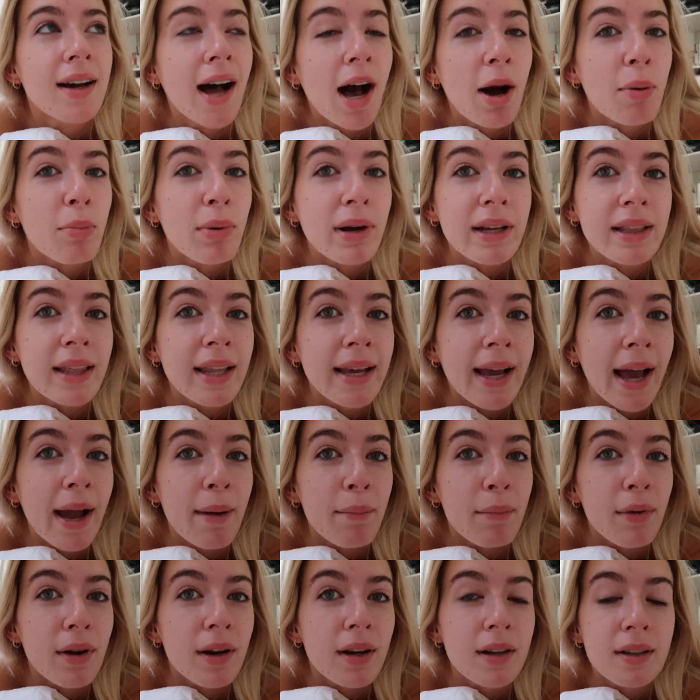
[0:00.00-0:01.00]
I'll bring the
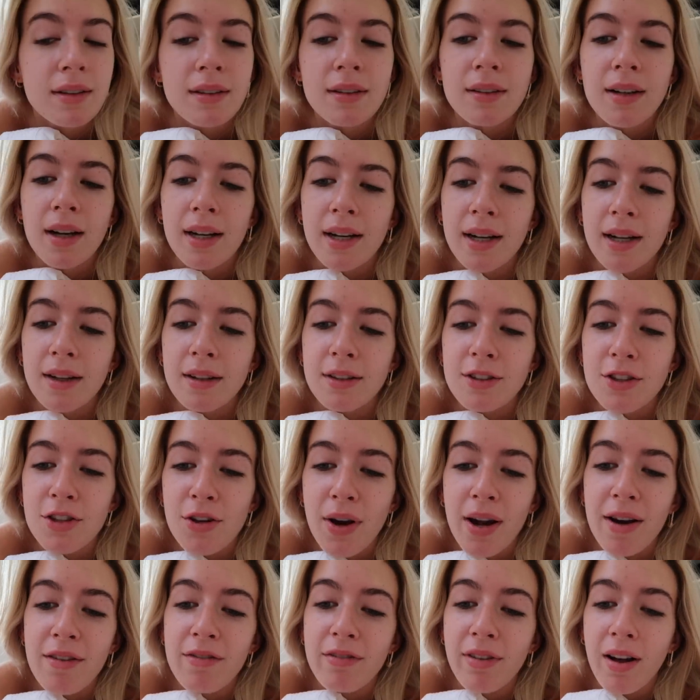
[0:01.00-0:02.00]
camera and I'll
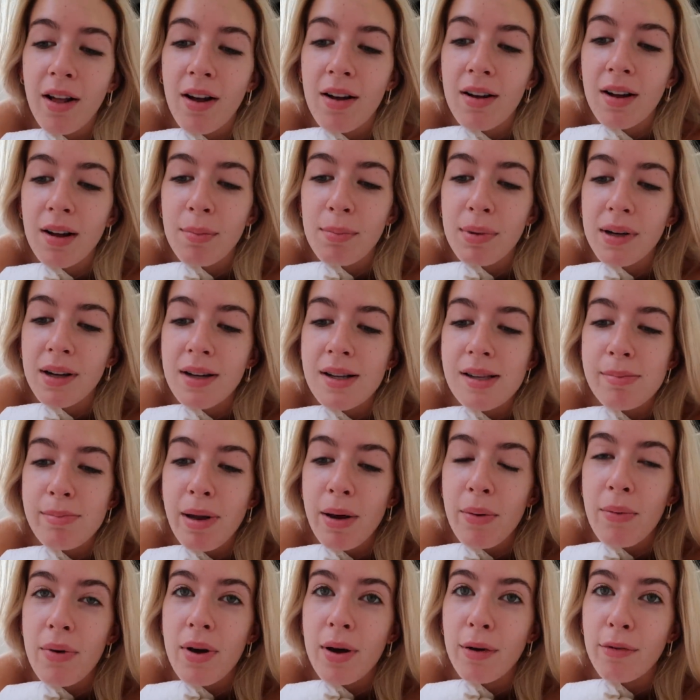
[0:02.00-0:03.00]
try and vlog because
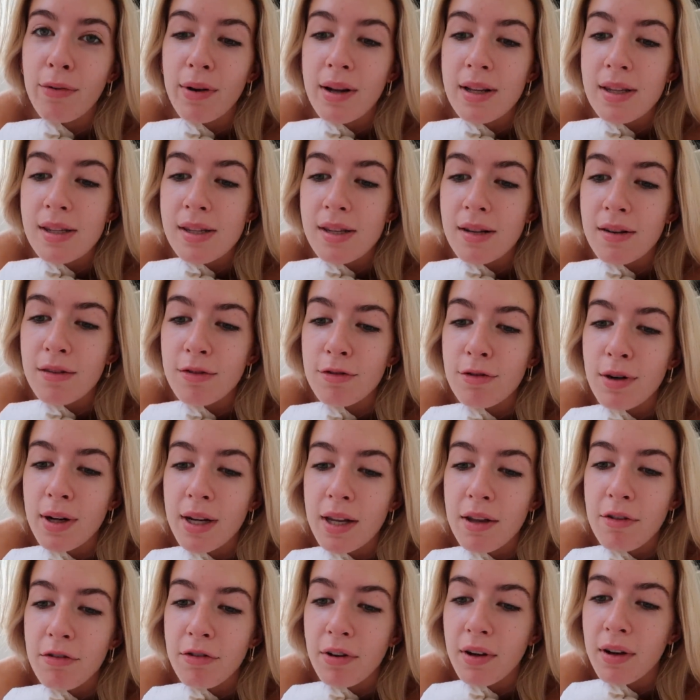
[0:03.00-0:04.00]
my work friends are
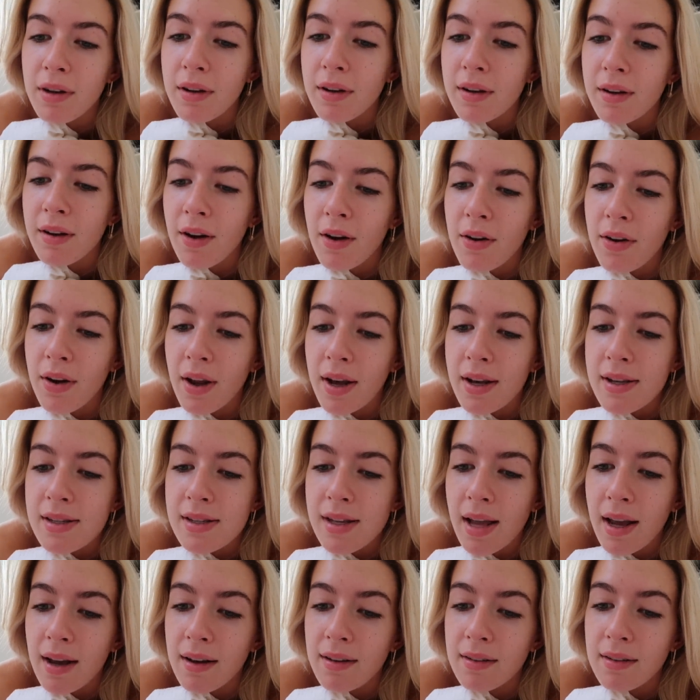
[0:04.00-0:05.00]
really fun on
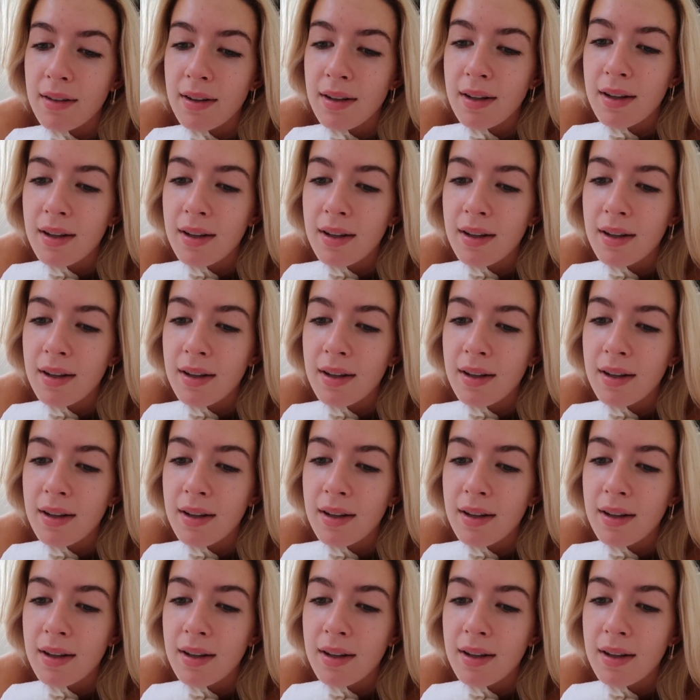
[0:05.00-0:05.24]
nights out.